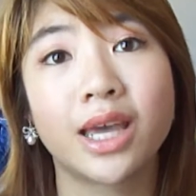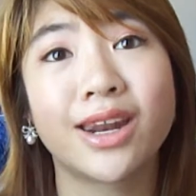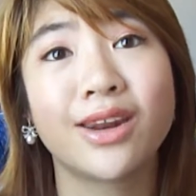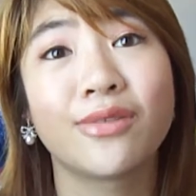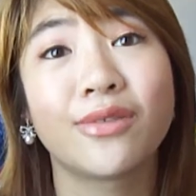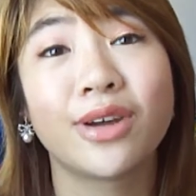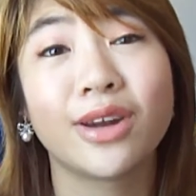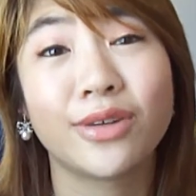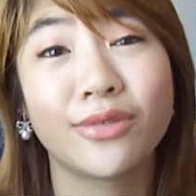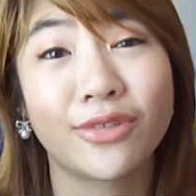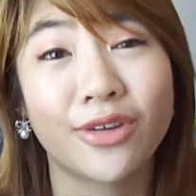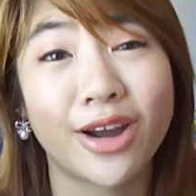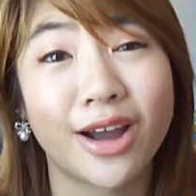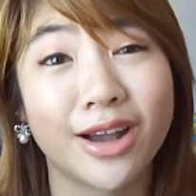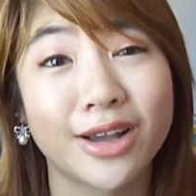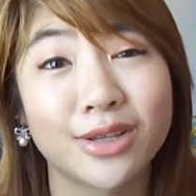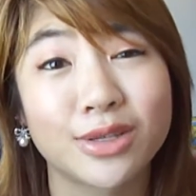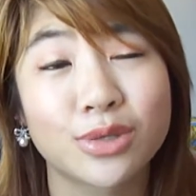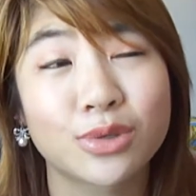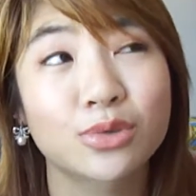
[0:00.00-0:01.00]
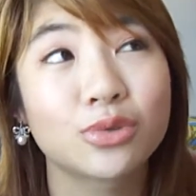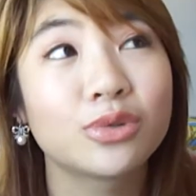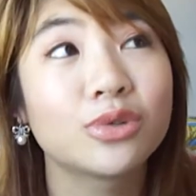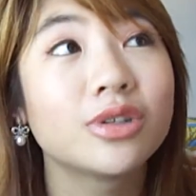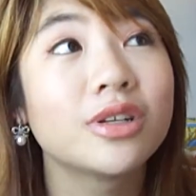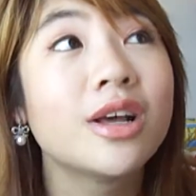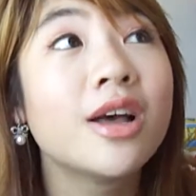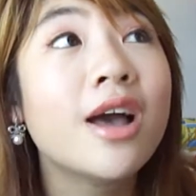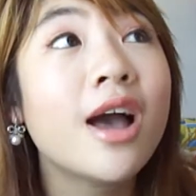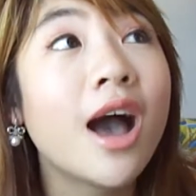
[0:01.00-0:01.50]
getting ready for high
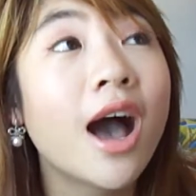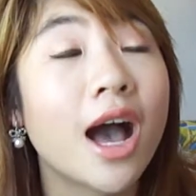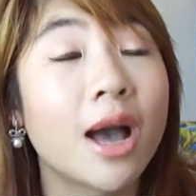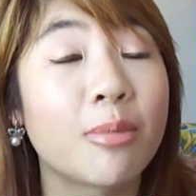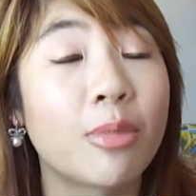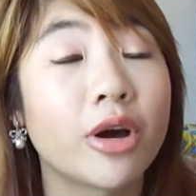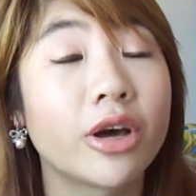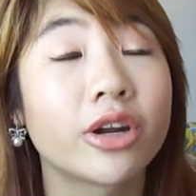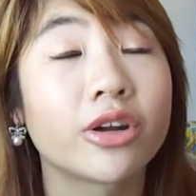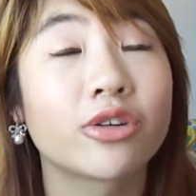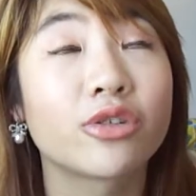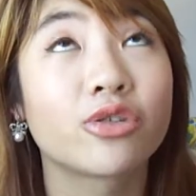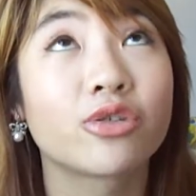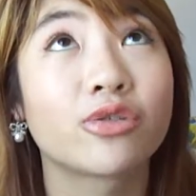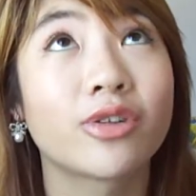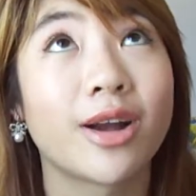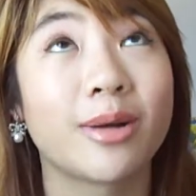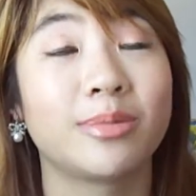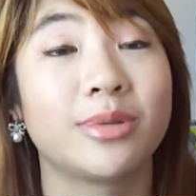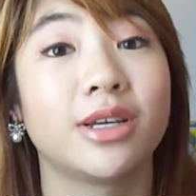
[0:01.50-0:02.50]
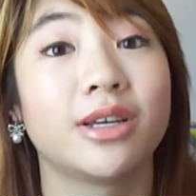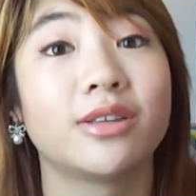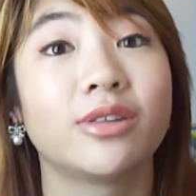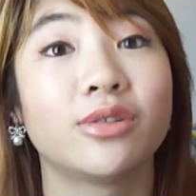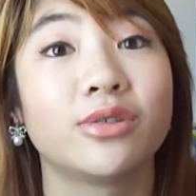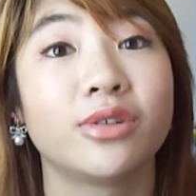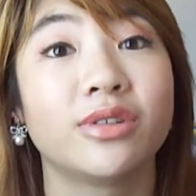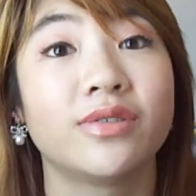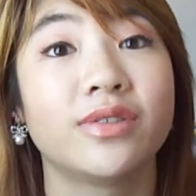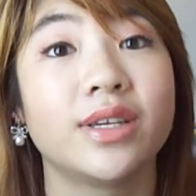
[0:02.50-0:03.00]
school. I bought a crap ton
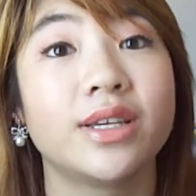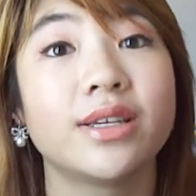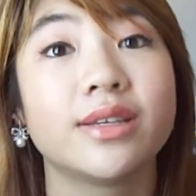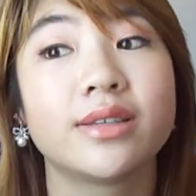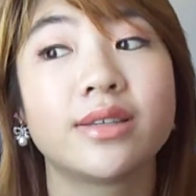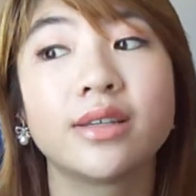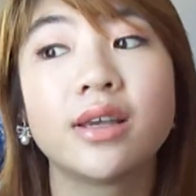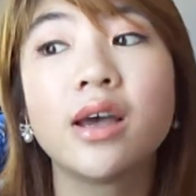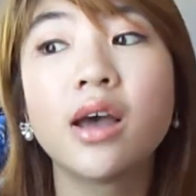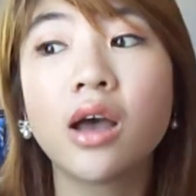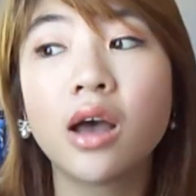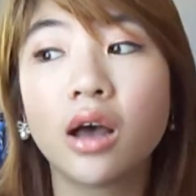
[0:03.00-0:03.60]
load of these.